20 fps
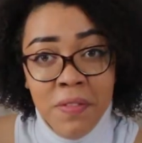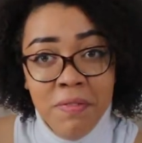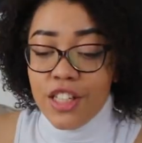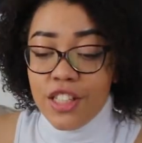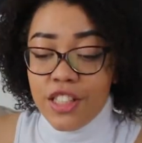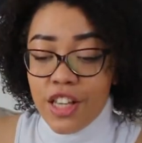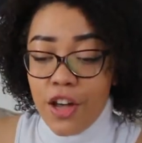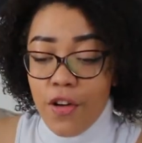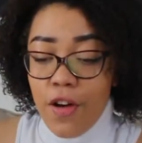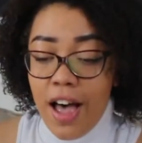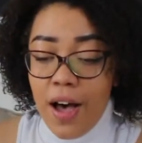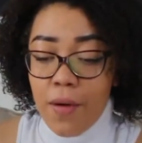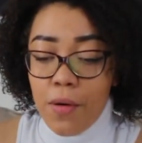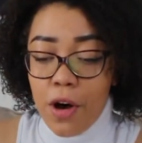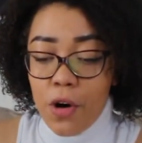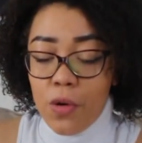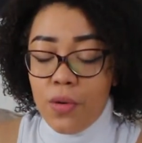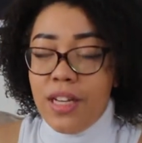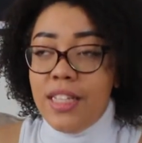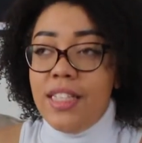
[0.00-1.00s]
So how
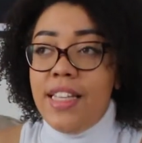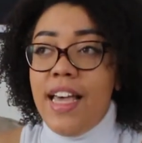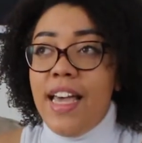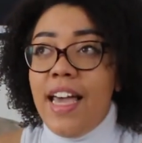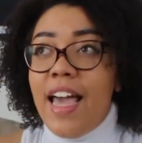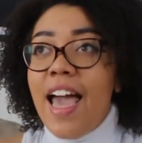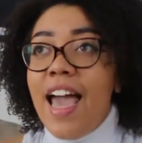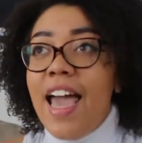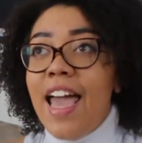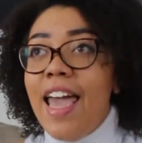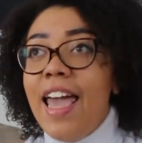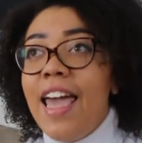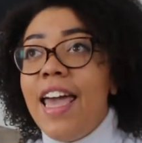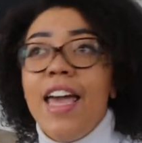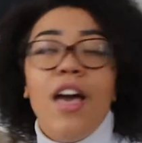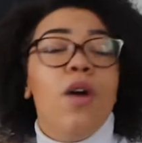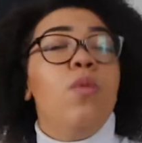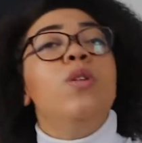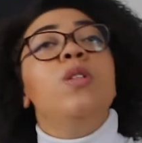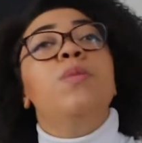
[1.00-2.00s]
old is he?
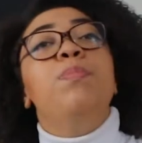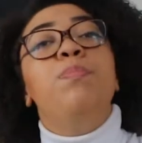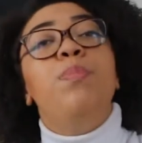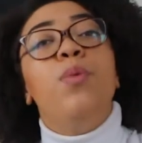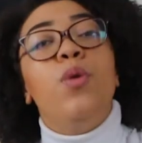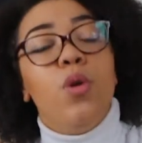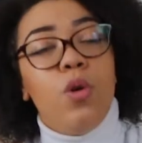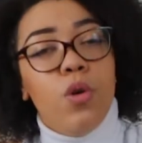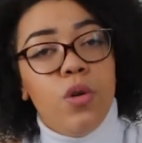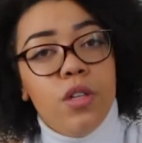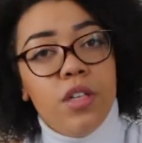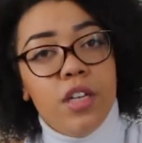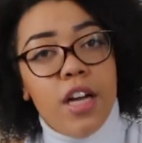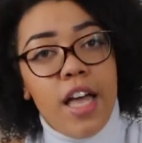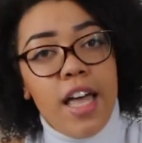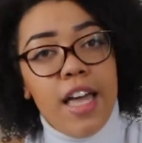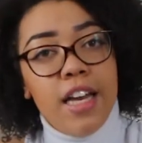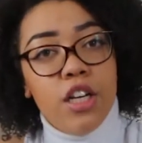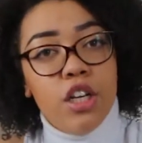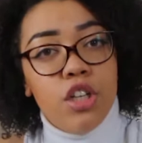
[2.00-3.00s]
He was born
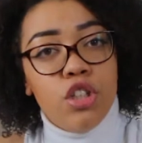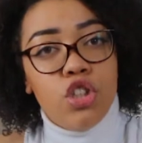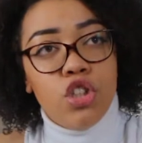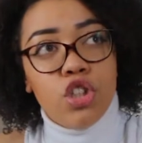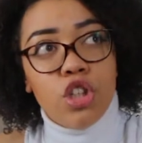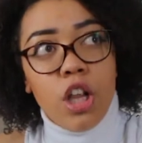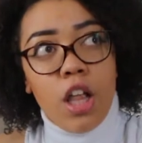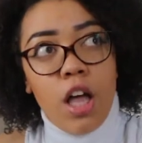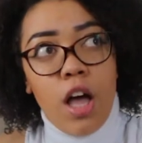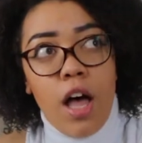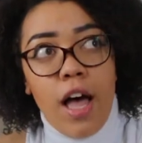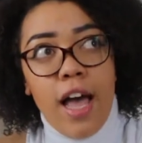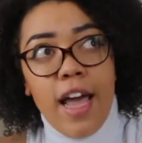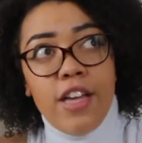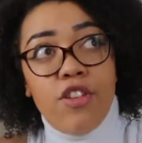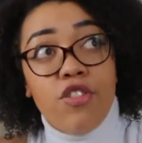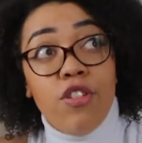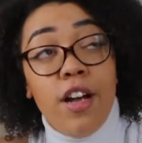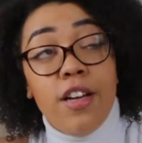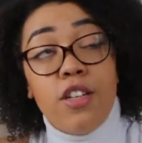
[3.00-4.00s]
in
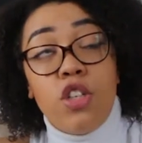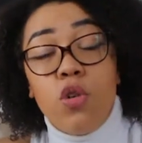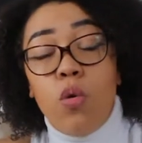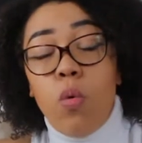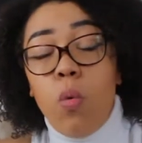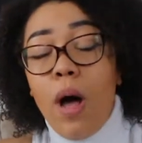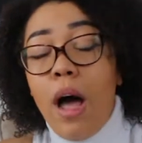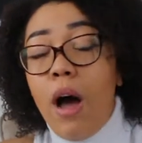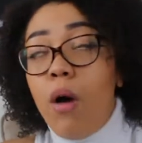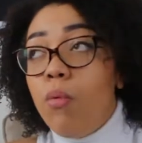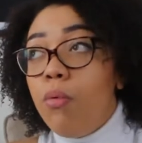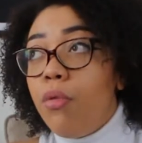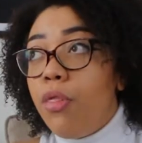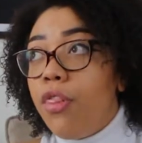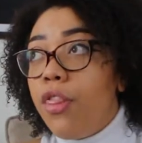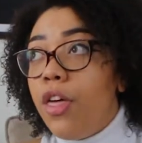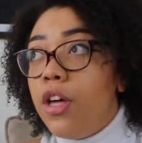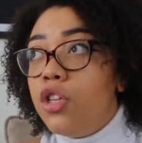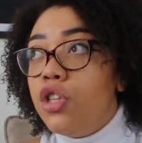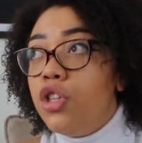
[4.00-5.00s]
July
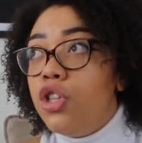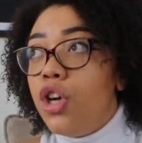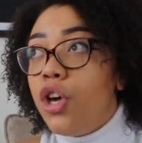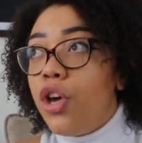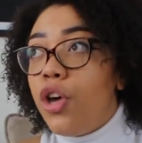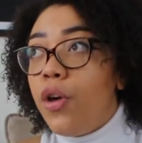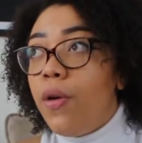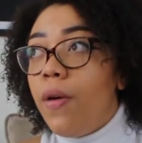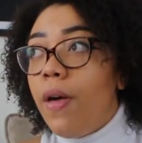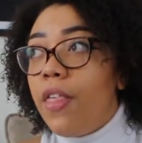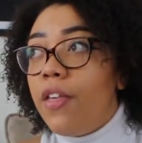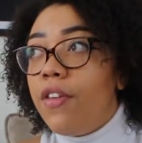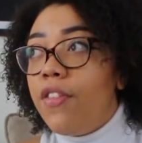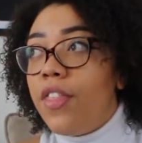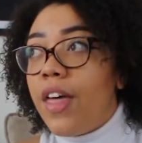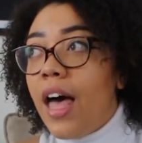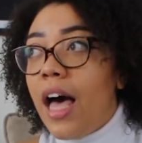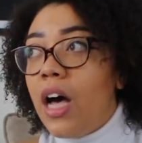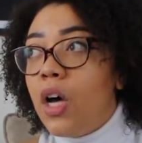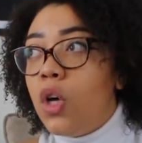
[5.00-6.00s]
12th,
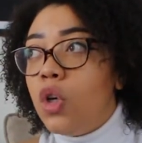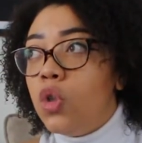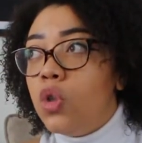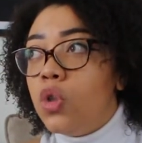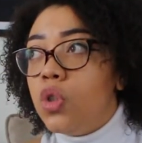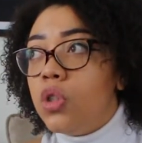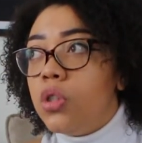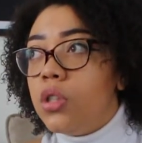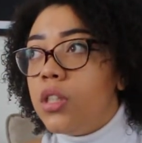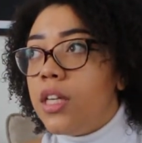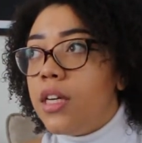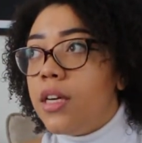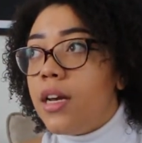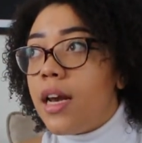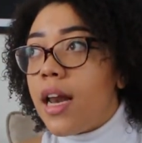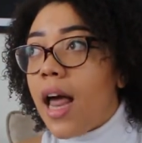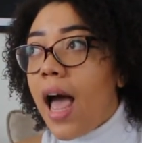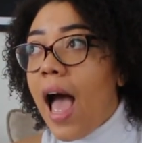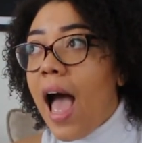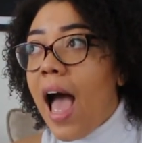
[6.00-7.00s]

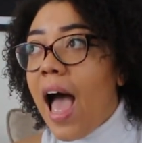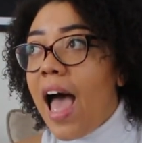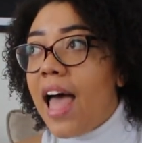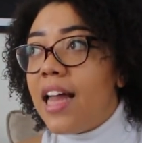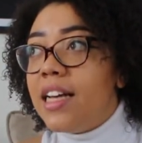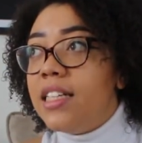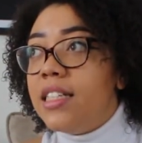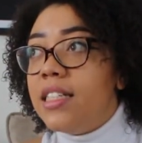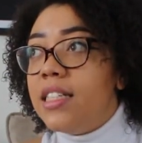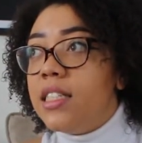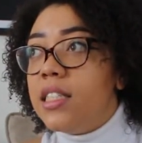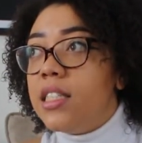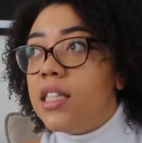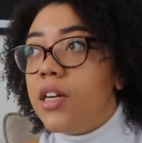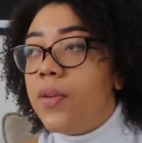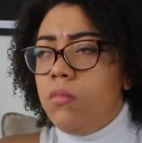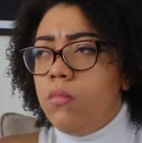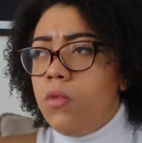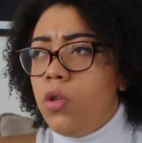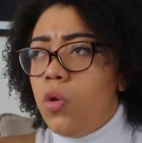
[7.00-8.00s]

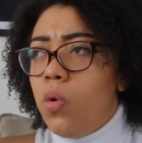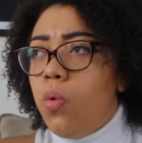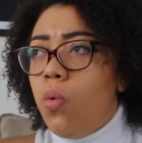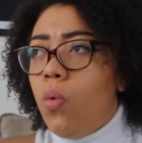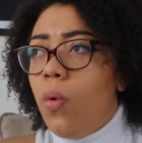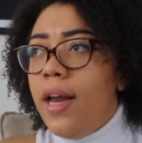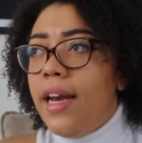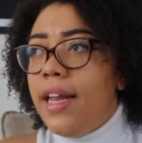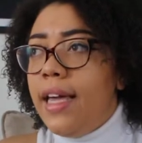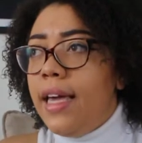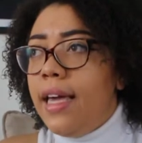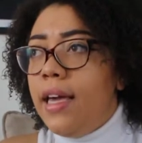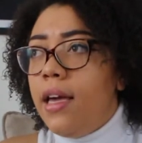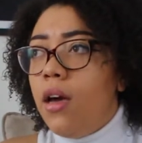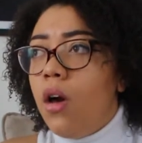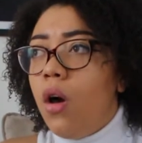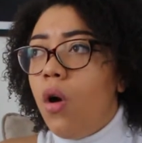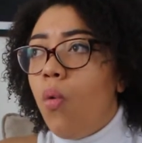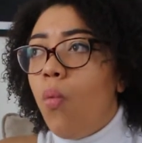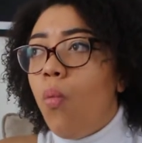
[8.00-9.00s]

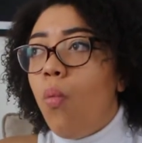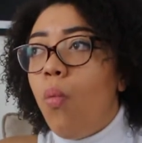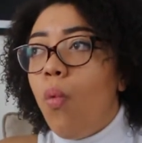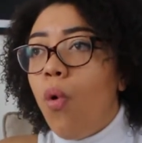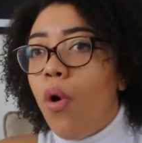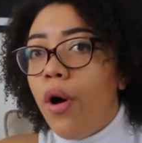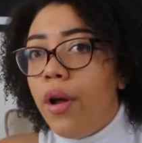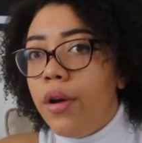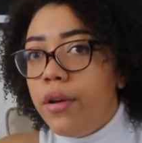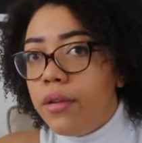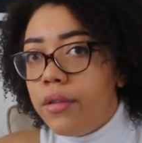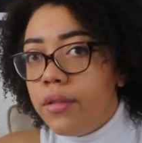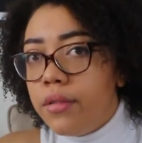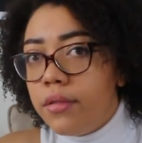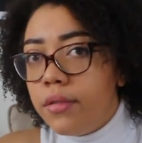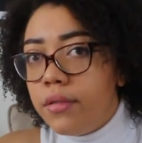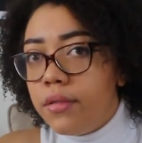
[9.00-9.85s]
2021.